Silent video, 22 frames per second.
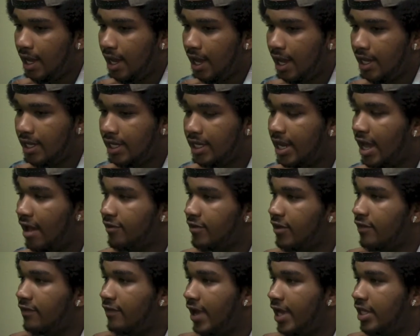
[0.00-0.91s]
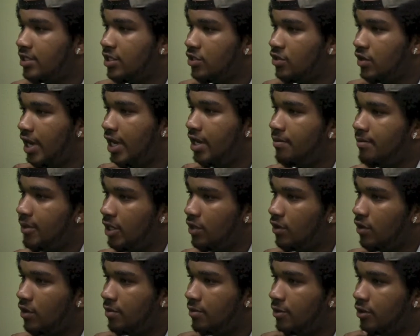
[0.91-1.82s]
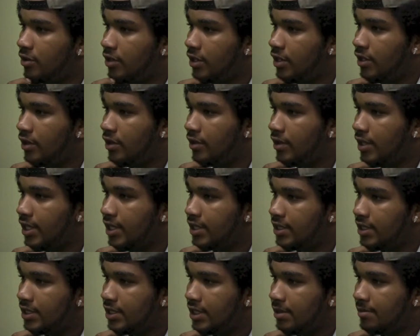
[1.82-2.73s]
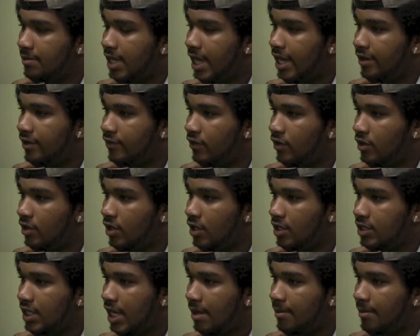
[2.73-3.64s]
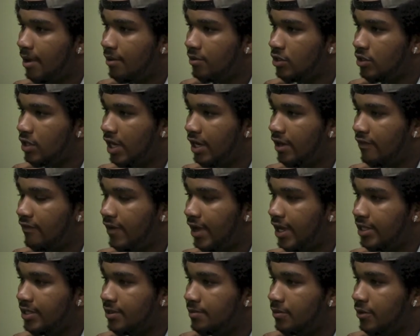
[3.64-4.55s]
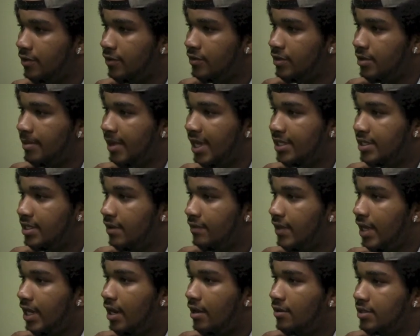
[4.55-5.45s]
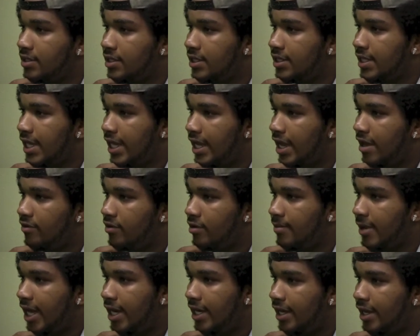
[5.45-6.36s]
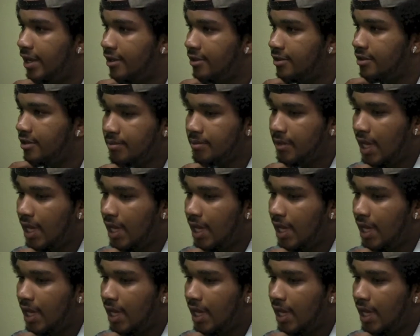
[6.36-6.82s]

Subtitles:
I didn't have to fight to try to be normal, because it seemed like for a long time I was trying to fight to prove to myself that I was just like everybody else.